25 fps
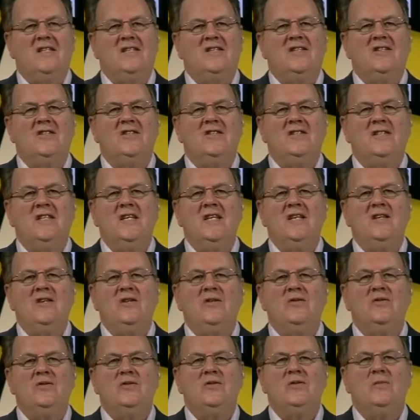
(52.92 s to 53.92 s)

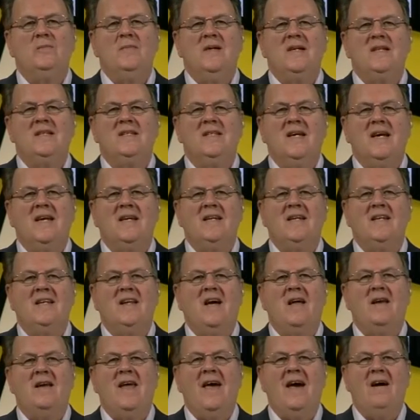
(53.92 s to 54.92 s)
continues to maintain an
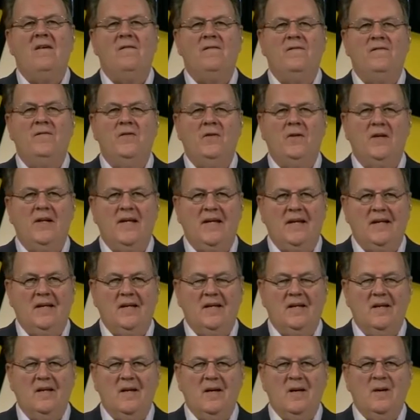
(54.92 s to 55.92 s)
unhelpful
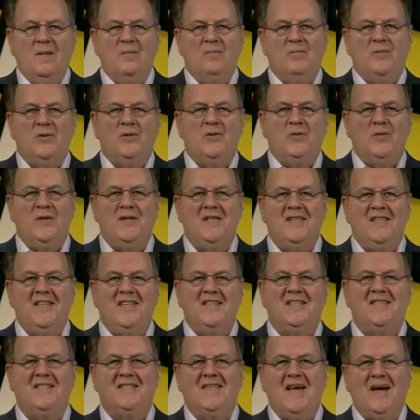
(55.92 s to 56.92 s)
link between the
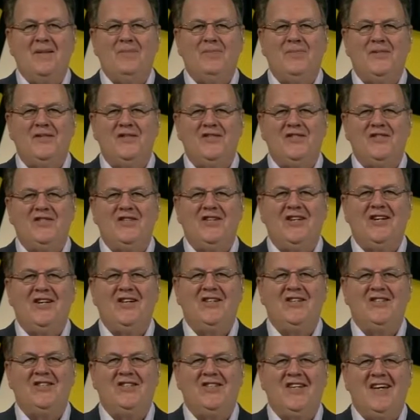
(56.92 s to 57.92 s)
established
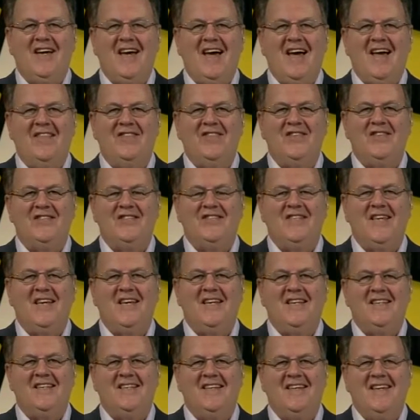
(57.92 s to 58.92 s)
church and the
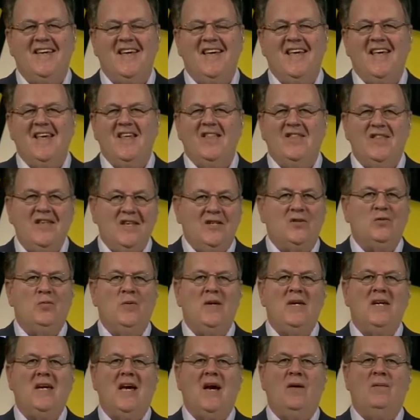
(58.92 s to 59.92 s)
state. This
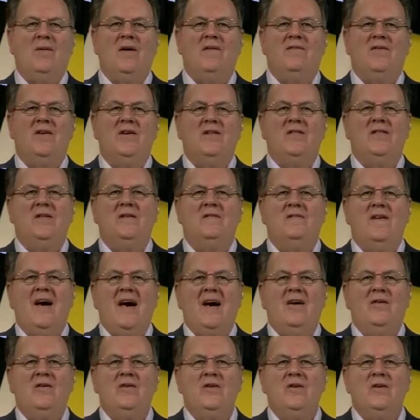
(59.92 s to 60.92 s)
week, however, the
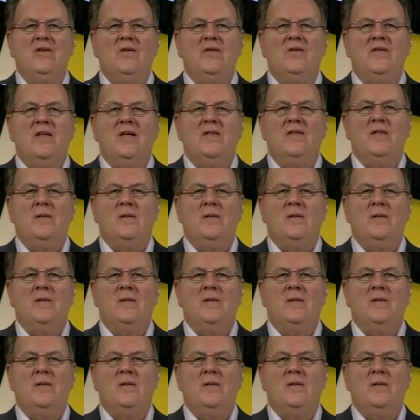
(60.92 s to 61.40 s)
value that